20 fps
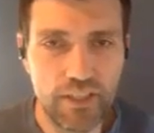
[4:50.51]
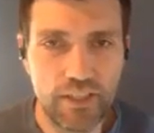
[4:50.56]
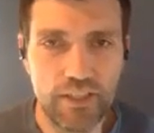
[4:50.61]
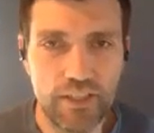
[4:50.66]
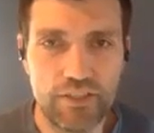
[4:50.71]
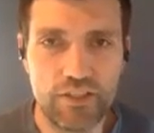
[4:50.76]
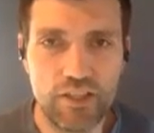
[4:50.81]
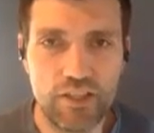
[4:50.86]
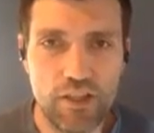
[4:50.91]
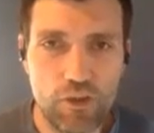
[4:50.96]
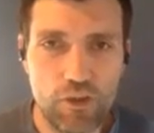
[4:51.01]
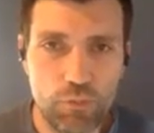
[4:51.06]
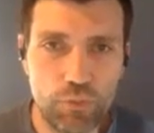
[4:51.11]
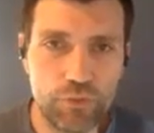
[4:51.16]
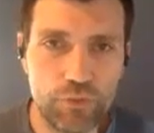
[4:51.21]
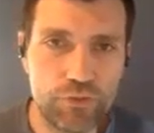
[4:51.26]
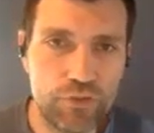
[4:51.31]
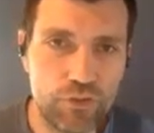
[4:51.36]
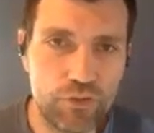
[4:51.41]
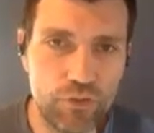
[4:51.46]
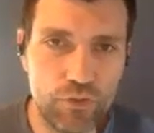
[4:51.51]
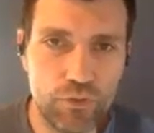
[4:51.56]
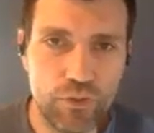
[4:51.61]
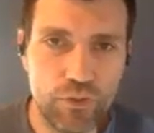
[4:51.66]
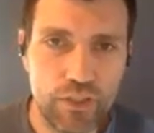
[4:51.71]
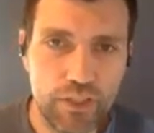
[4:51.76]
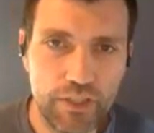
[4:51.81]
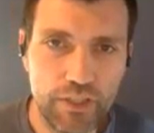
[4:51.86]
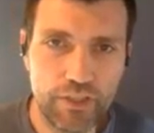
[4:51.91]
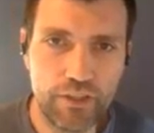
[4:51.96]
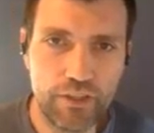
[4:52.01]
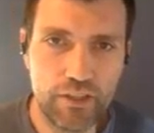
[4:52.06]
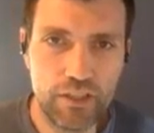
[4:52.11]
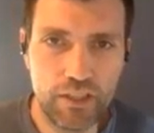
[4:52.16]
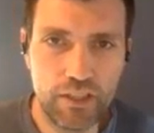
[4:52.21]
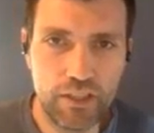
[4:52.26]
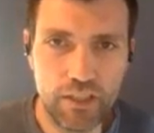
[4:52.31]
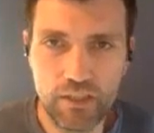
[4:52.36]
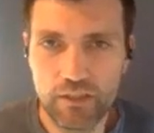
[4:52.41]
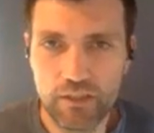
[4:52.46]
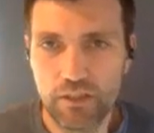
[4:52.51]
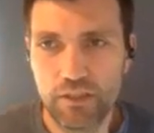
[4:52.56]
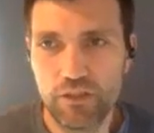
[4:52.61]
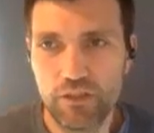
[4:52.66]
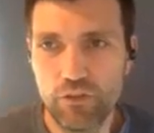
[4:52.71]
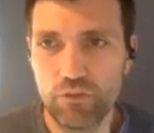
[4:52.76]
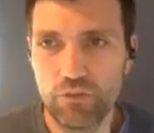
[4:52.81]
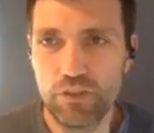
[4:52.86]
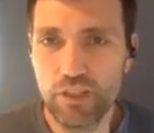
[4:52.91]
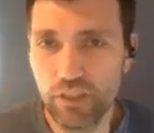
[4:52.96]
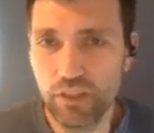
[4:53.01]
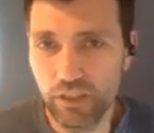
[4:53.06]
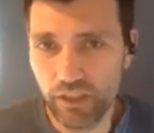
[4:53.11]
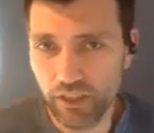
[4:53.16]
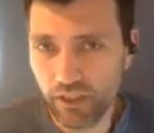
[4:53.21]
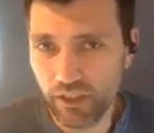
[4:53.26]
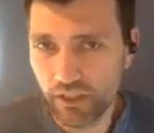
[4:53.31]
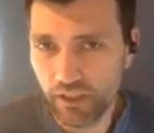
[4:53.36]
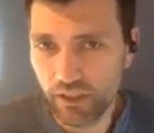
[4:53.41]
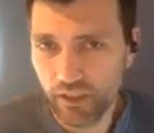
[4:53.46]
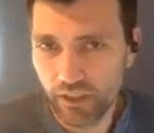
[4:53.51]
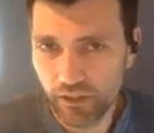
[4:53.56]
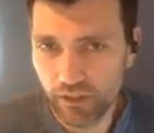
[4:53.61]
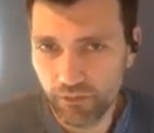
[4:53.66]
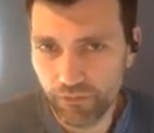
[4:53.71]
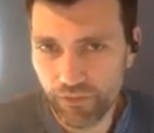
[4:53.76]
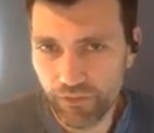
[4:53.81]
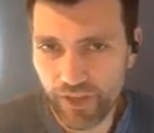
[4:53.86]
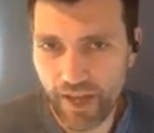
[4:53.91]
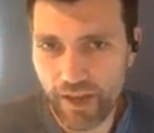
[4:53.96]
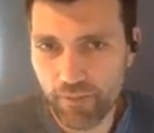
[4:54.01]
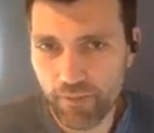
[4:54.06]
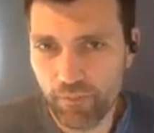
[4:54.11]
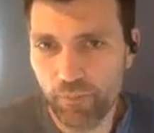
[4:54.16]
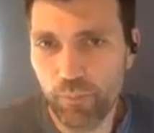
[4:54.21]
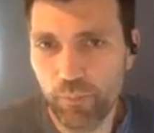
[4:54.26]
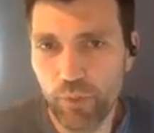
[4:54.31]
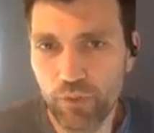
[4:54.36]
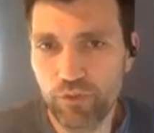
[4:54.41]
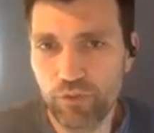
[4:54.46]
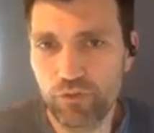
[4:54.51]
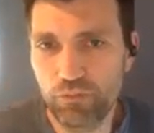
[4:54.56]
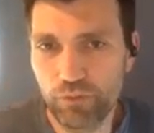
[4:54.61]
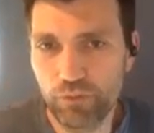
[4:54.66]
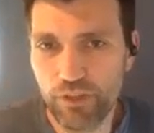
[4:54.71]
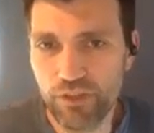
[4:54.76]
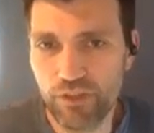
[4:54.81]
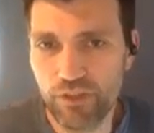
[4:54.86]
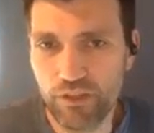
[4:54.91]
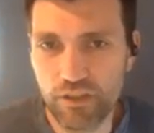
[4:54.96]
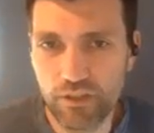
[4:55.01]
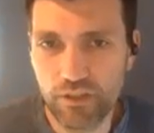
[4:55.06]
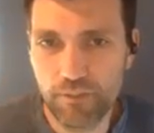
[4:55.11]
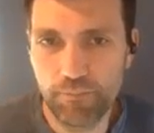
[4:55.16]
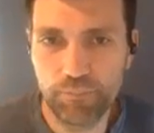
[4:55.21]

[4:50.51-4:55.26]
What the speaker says: is equal to the utility of that most recent